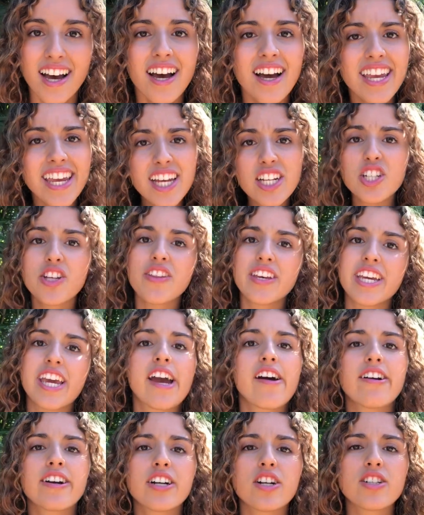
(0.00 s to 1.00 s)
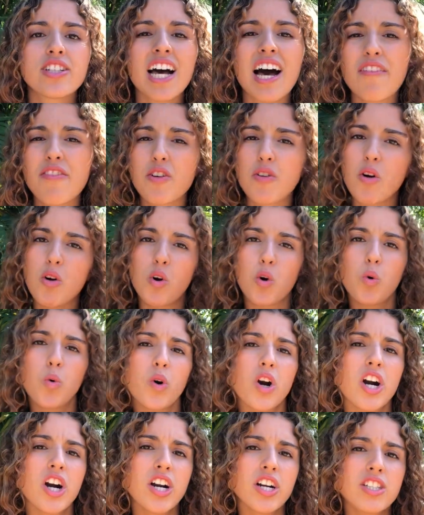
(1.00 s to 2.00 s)
Each of the characters have their own
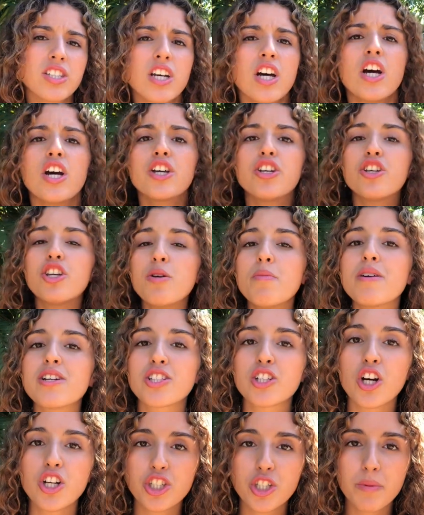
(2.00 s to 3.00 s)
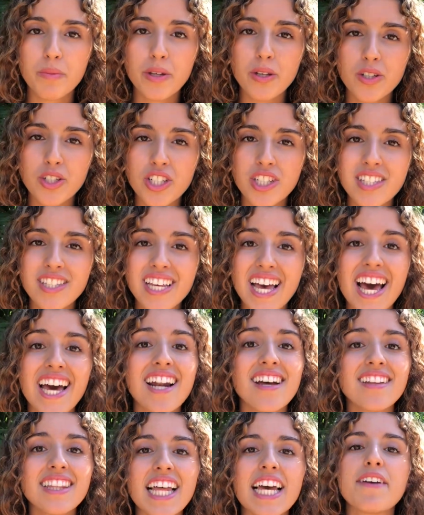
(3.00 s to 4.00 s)
quirks, humorous contributions, and
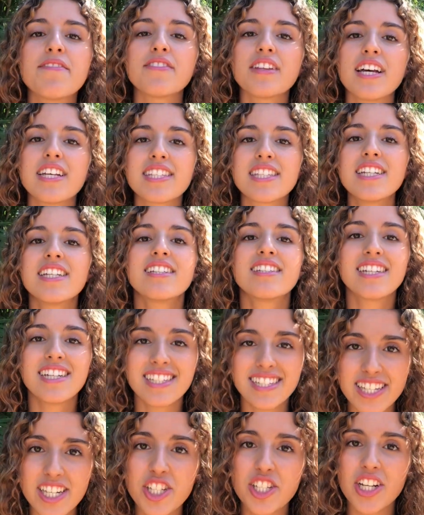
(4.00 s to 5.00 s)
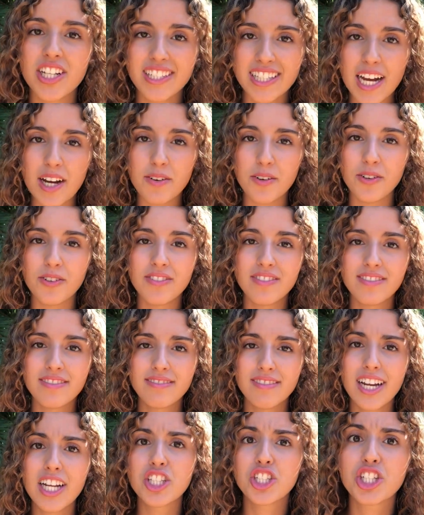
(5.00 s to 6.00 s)
a life lesson to teach El Chavo.
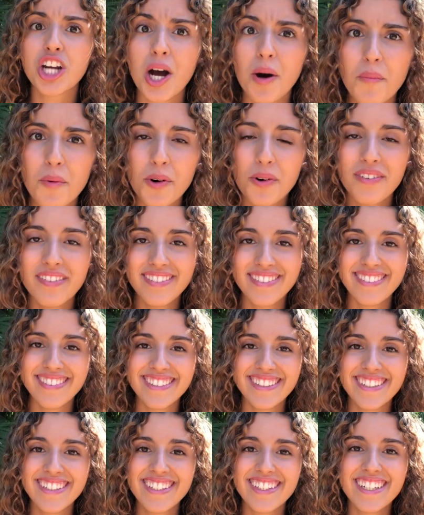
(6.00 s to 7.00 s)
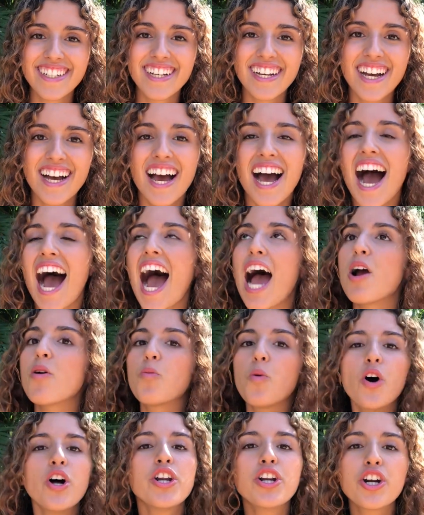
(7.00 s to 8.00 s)
El Chavo. I
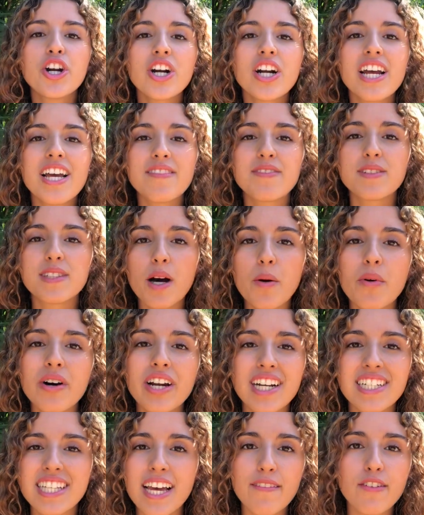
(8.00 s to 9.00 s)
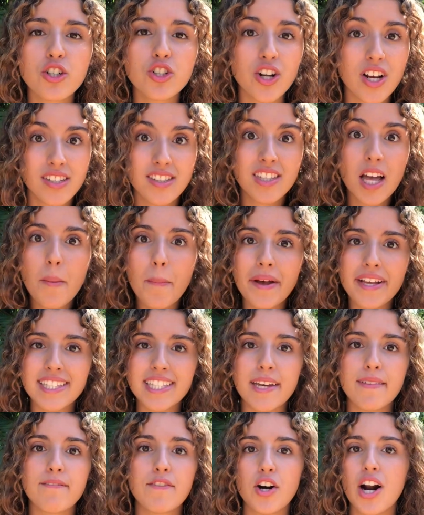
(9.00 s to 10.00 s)
wonder if someone has ever dressed up as
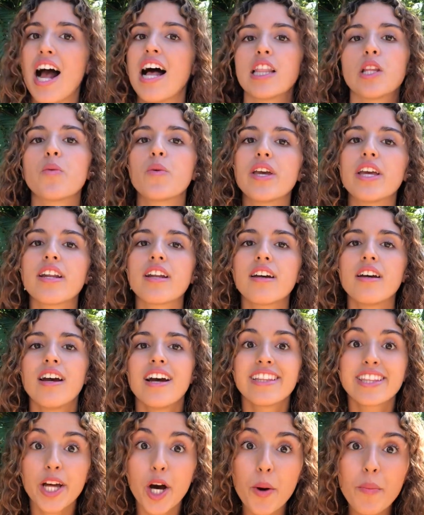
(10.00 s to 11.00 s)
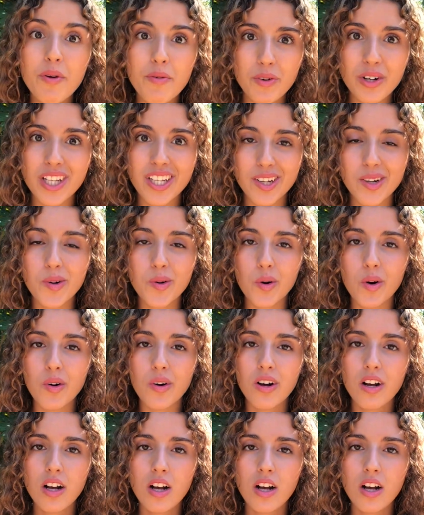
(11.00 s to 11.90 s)
him for Halloween. That would be really cool.